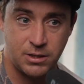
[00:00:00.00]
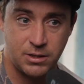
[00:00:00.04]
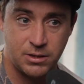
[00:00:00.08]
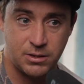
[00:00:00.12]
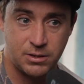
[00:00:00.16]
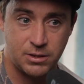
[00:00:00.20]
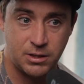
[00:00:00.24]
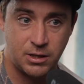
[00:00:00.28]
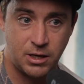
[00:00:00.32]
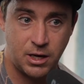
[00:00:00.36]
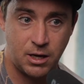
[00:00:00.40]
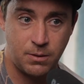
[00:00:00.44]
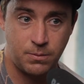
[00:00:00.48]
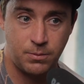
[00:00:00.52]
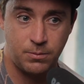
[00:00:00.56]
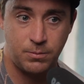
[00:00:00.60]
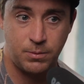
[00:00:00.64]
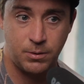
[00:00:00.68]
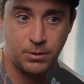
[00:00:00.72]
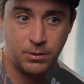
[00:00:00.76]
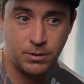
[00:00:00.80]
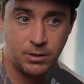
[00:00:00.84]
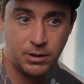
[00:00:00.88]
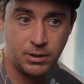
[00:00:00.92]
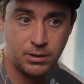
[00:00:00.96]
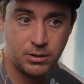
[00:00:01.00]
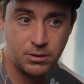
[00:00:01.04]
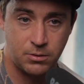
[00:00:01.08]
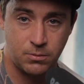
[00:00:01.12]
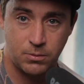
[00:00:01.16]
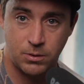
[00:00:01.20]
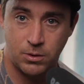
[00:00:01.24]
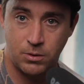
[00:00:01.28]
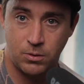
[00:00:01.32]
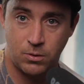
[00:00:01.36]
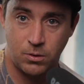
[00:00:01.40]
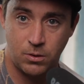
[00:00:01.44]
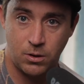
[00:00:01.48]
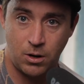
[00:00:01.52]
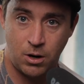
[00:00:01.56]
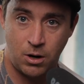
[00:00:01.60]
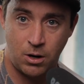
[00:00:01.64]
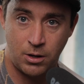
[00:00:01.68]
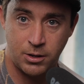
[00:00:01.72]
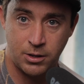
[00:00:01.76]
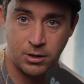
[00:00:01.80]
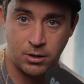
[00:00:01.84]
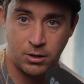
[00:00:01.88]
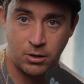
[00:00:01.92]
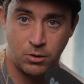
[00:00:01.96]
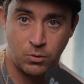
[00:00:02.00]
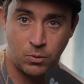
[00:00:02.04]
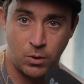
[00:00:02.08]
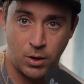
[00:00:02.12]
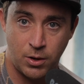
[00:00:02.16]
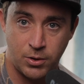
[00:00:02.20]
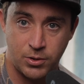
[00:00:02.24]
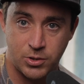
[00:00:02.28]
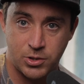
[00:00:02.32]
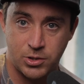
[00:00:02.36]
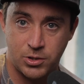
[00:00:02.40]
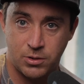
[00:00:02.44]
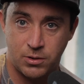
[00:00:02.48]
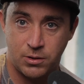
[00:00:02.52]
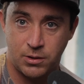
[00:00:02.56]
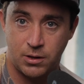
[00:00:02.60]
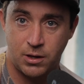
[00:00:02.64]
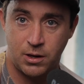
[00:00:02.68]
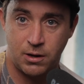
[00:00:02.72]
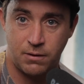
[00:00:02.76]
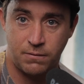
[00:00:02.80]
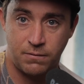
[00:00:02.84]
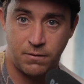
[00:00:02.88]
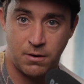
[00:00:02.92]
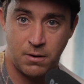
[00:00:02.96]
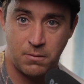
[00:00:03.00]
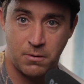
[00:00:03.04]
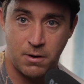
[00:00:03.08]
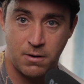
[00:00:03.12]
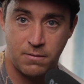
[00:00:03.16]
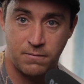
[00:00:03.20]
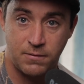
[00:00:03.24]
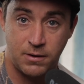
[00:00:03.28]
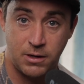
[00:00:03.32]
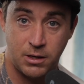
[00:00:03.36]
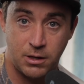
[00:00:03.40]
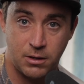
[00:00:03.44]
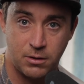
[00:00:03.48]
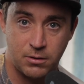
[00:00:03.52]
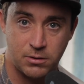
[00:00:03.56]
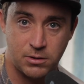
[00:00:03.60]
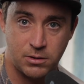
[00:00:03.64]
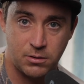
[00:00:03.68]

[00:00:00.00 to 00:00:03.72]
the capability to record audio while you're shooting high frame rate video.